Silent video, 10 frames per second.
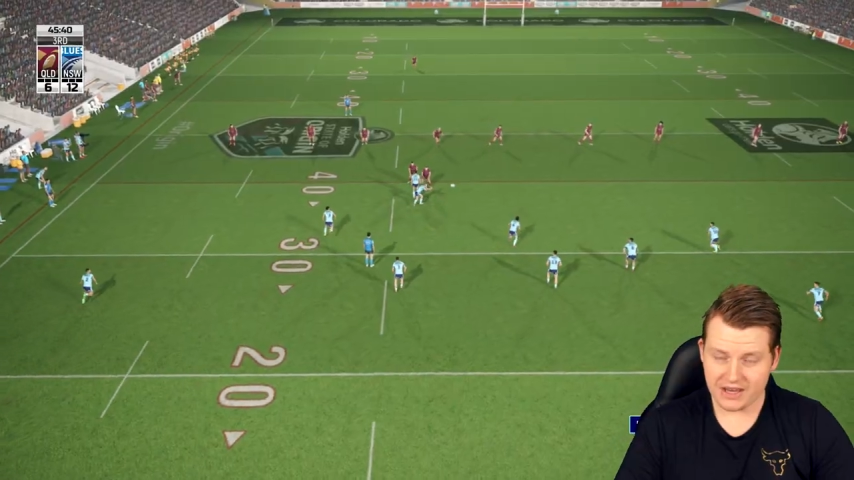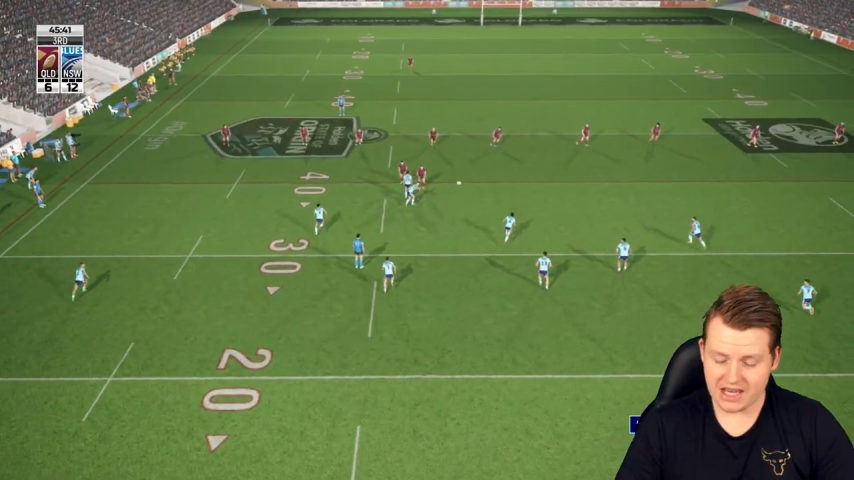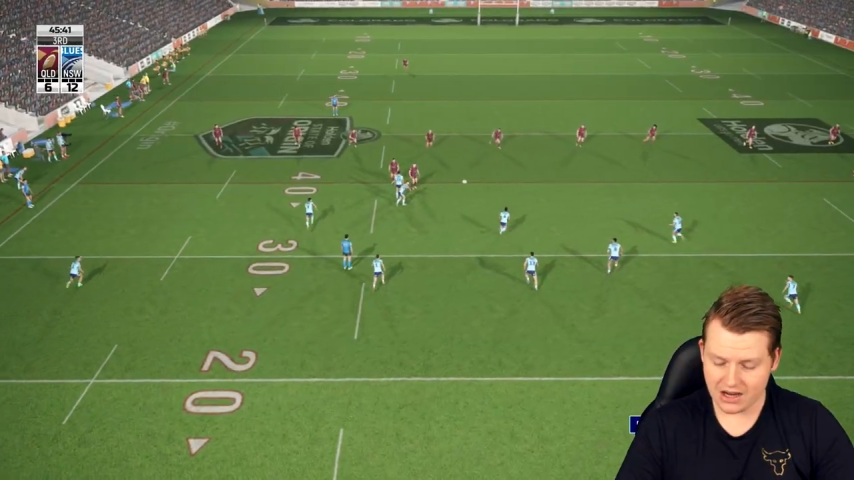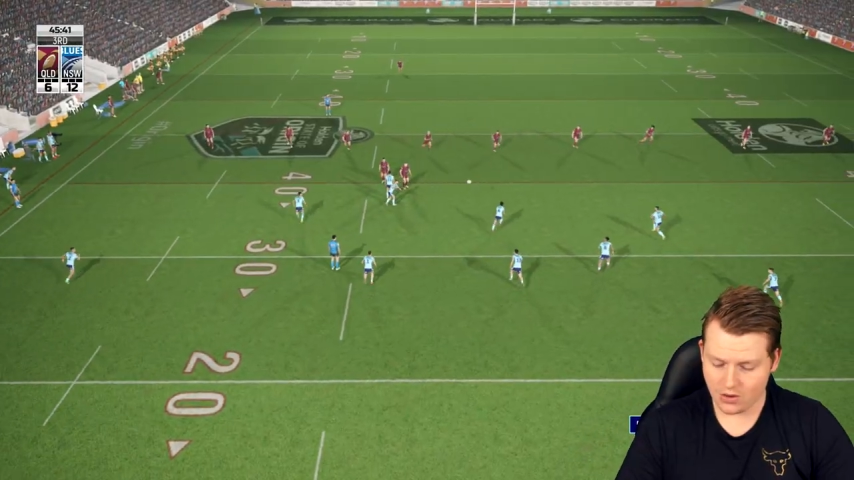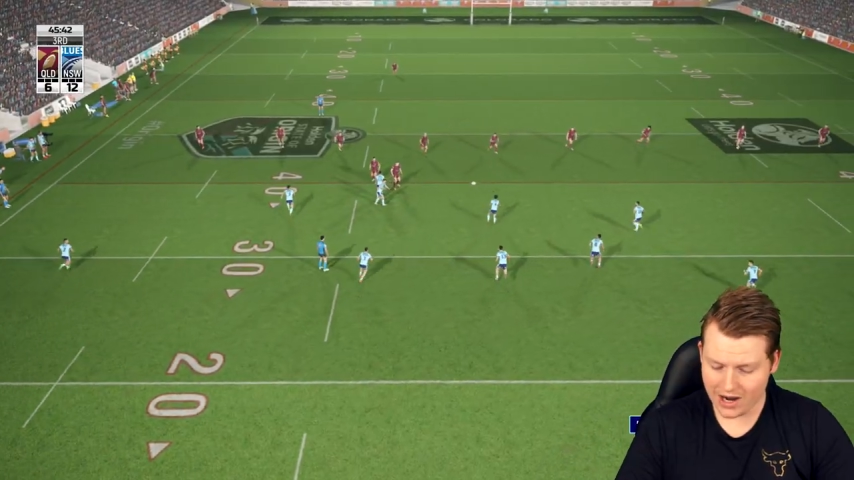have
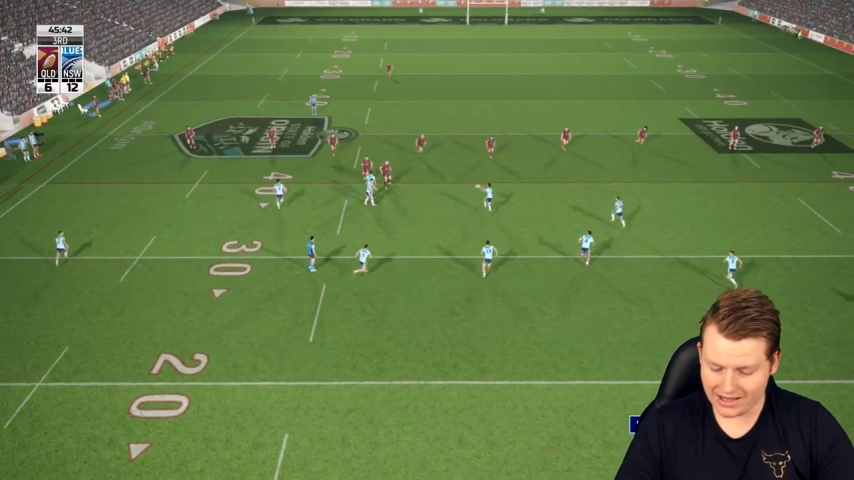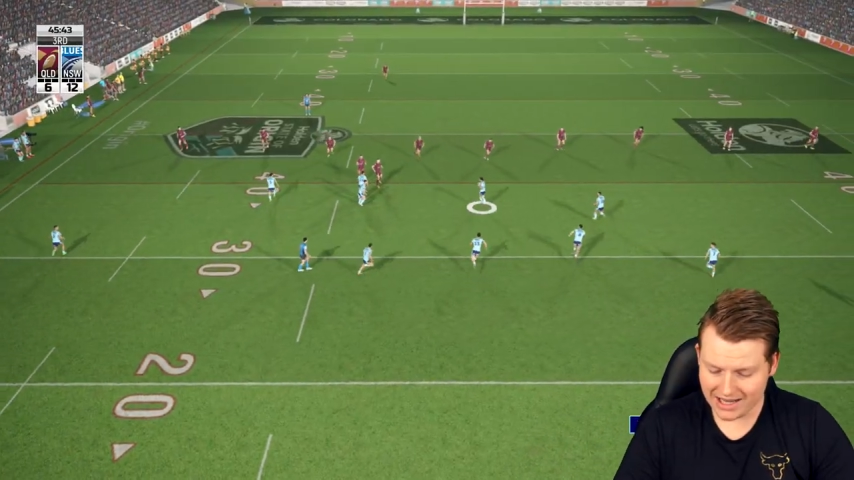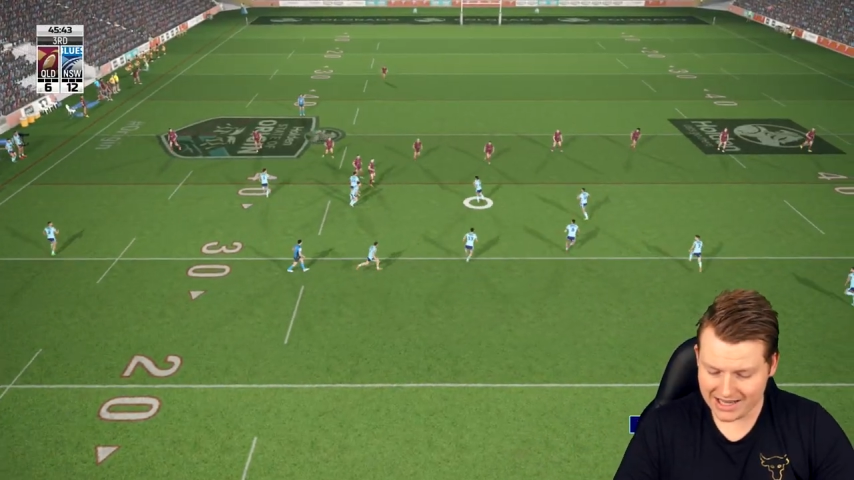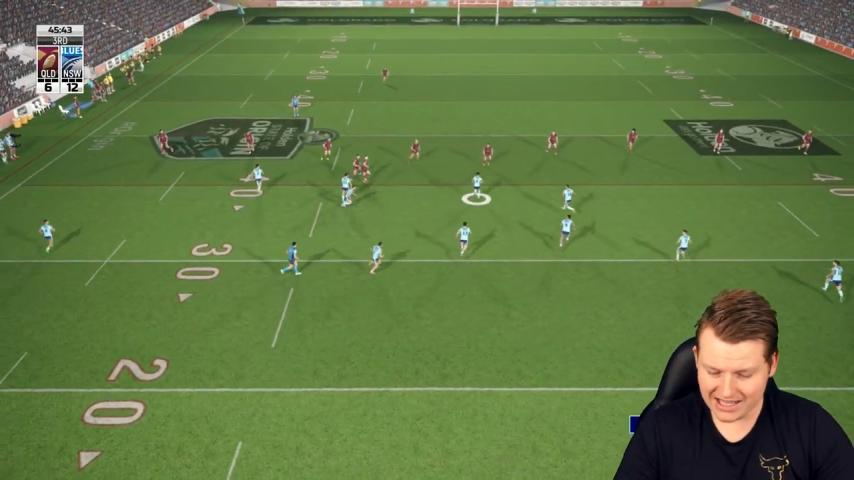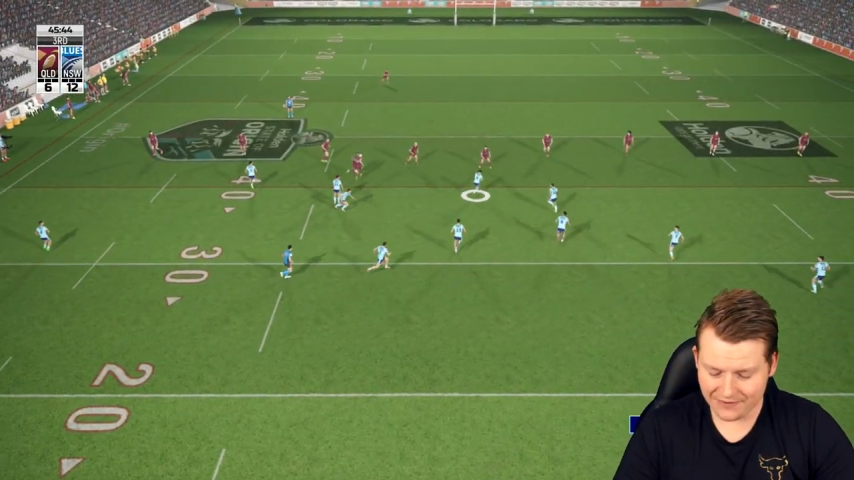been getting quite
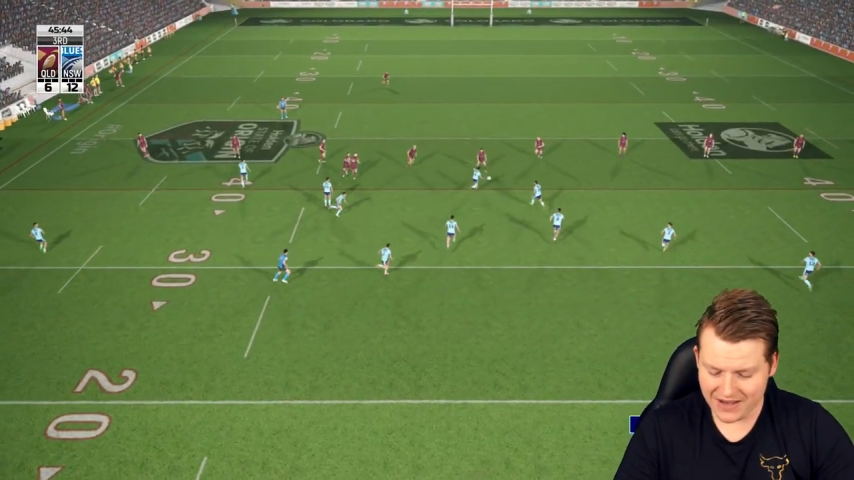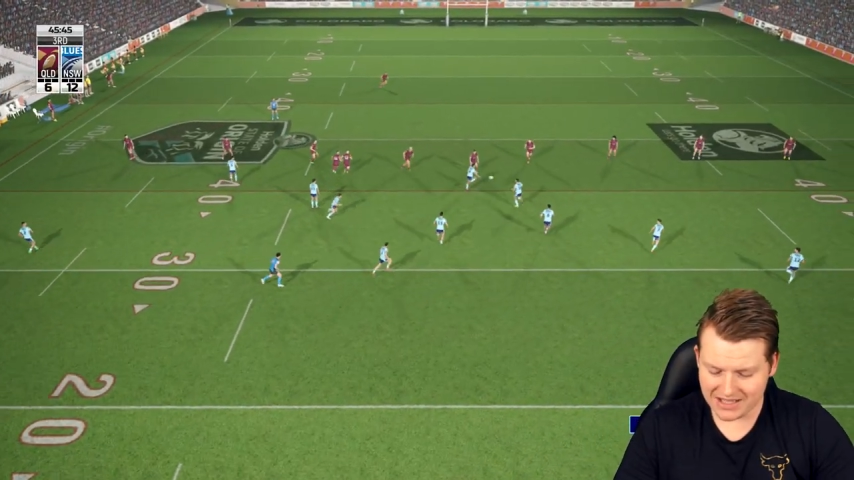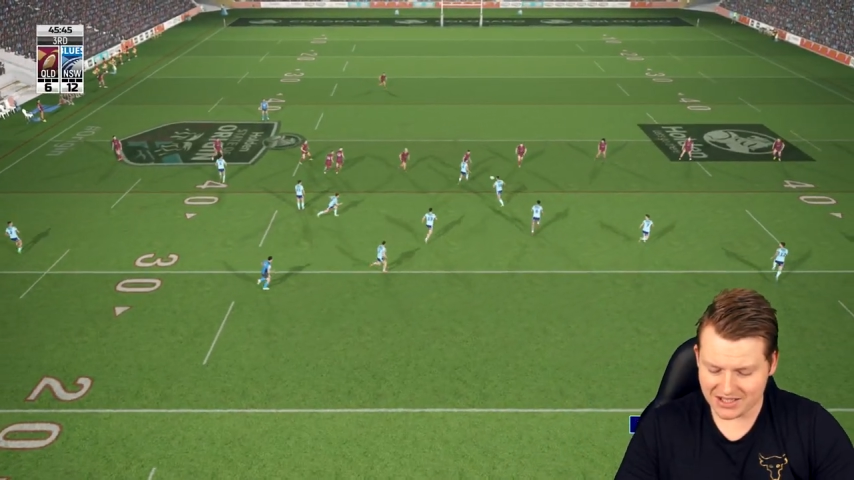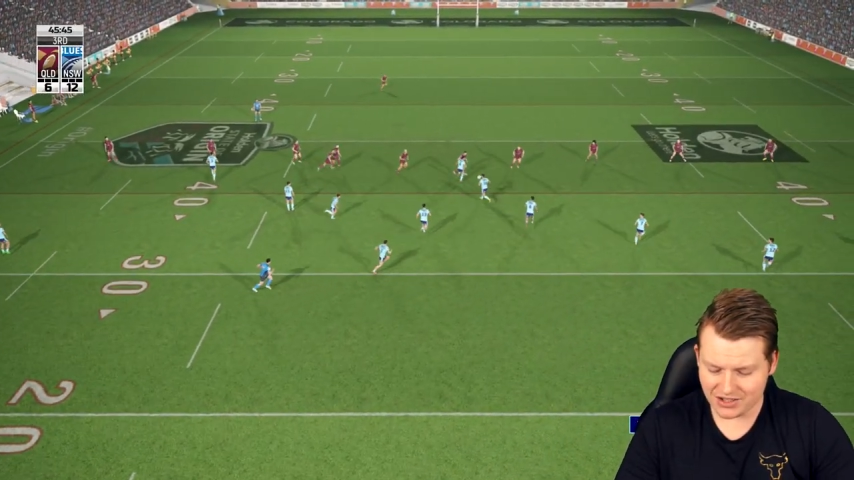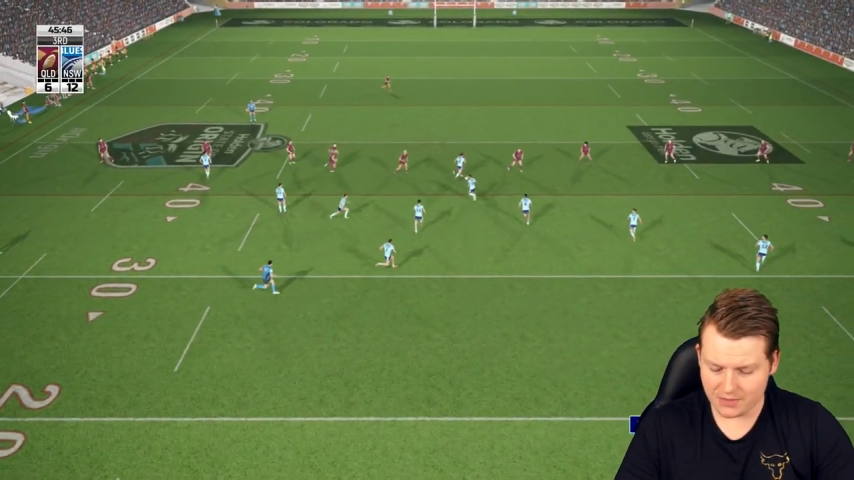lucky. Defense has